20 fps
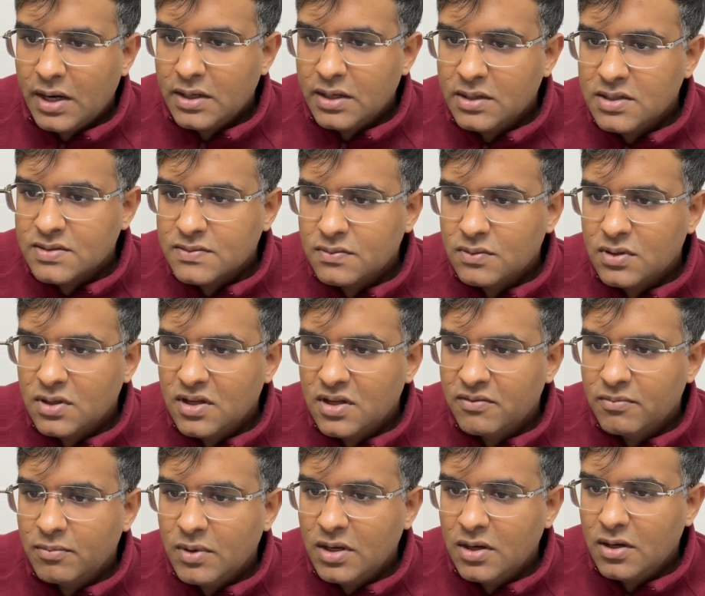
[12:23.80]
this would give
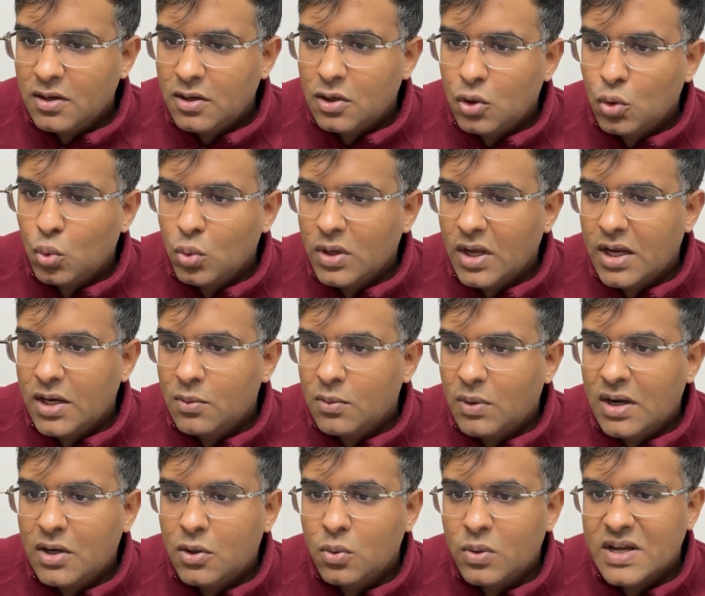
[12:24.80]
me
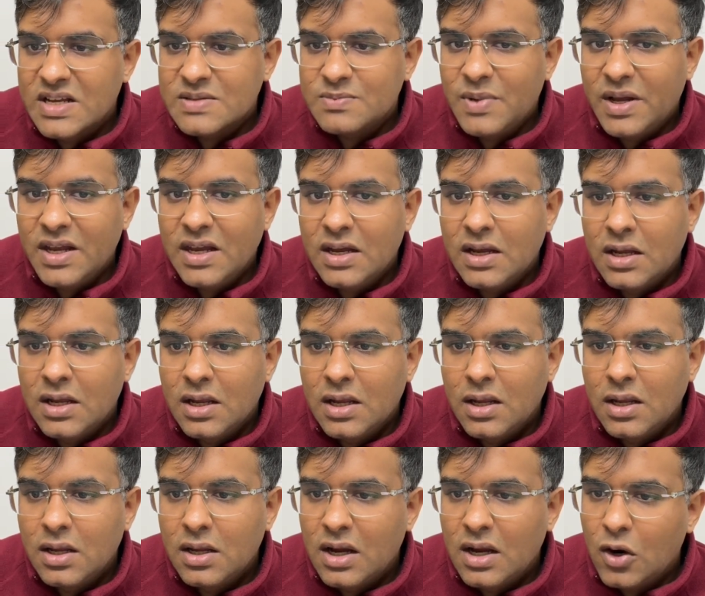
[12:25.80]
2912 as my
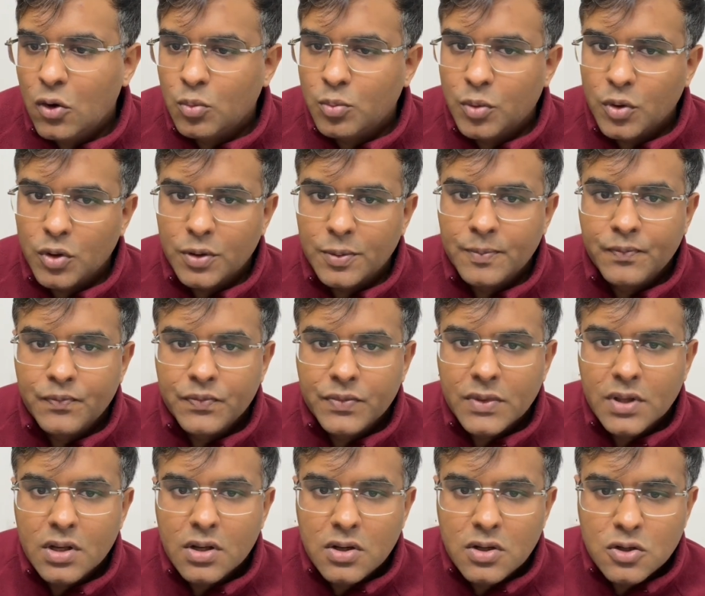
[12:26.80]
output.
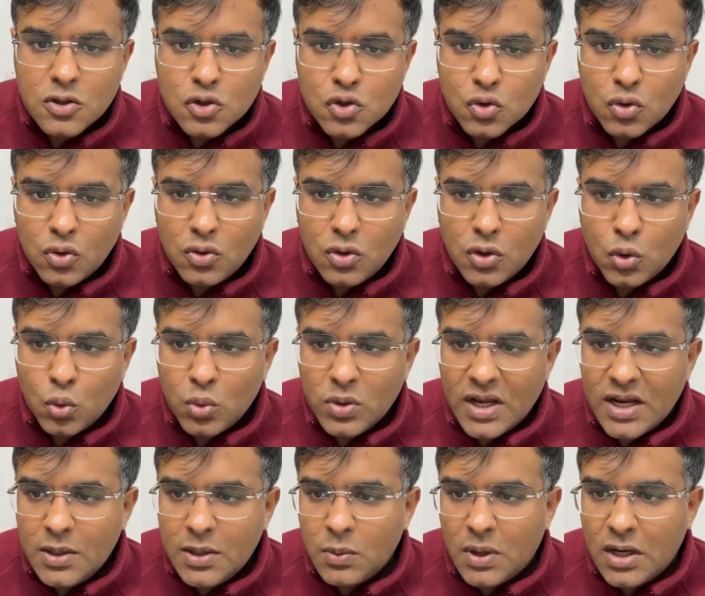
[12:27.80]
So
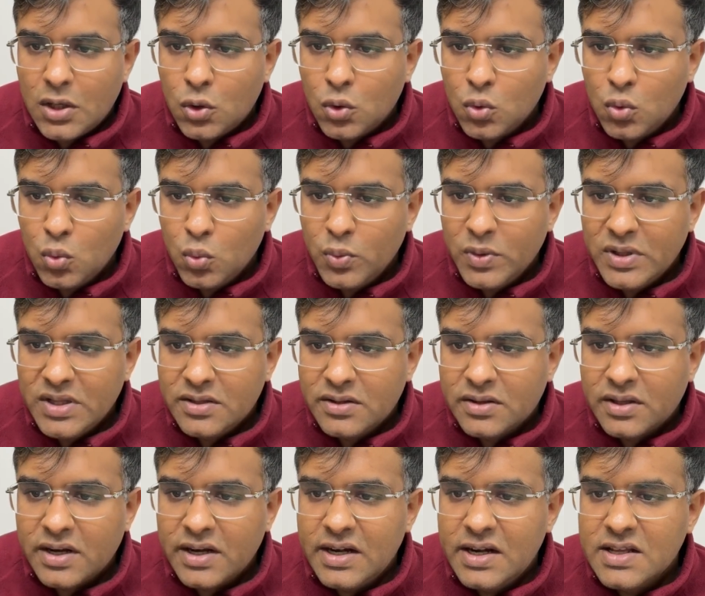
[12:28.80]
2912 with
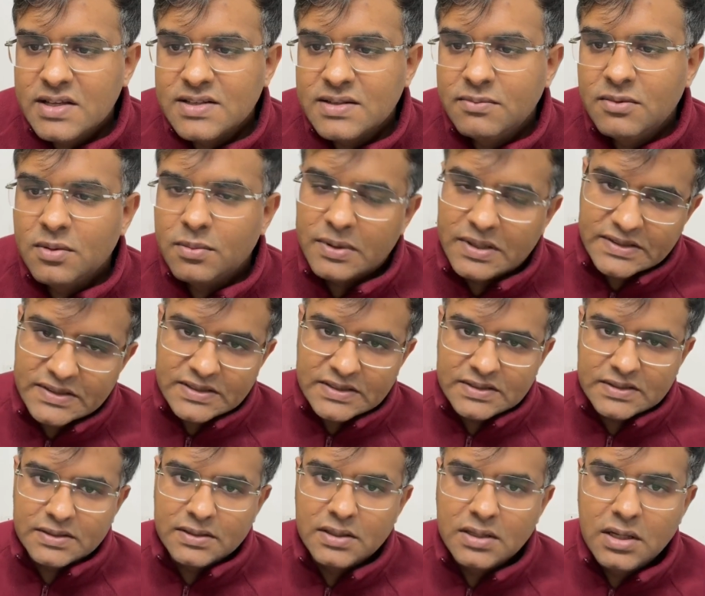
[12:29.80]
3 decimal
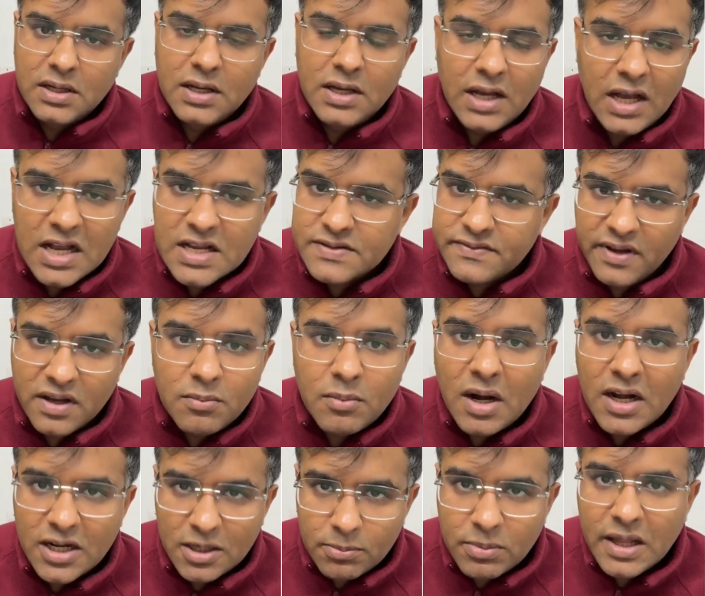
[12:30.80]
places. As we are
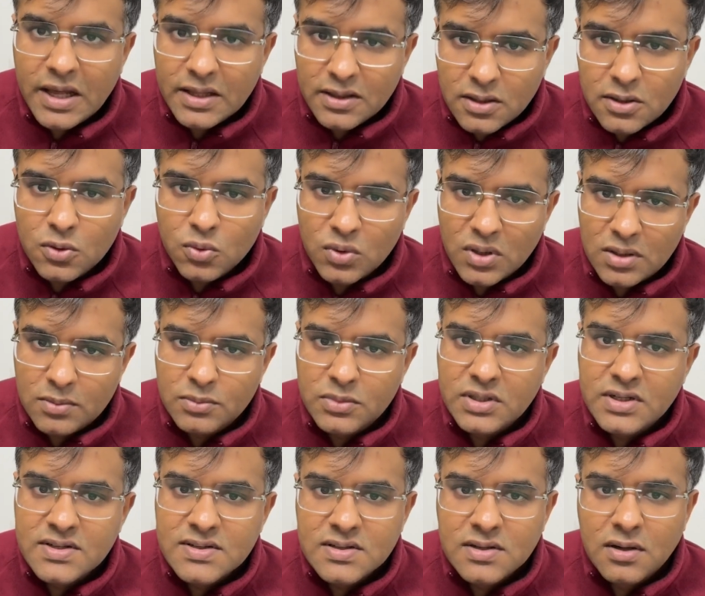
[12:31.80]
multiplying the two
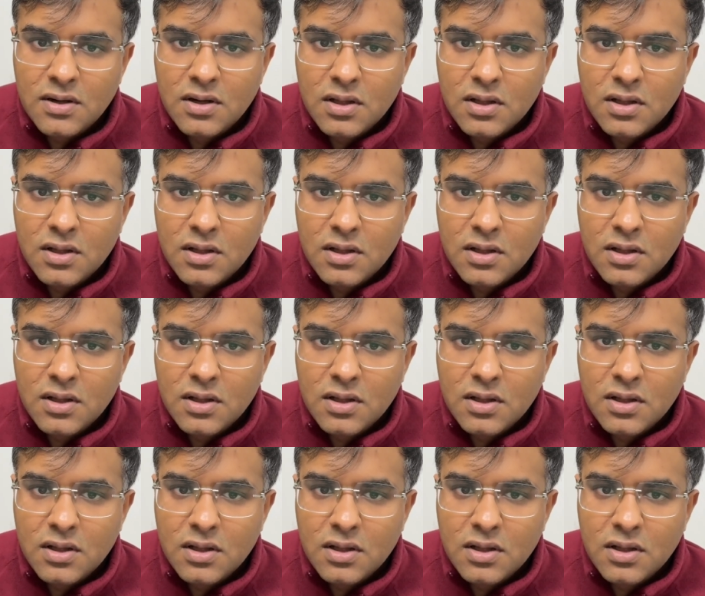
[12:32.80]
numbers,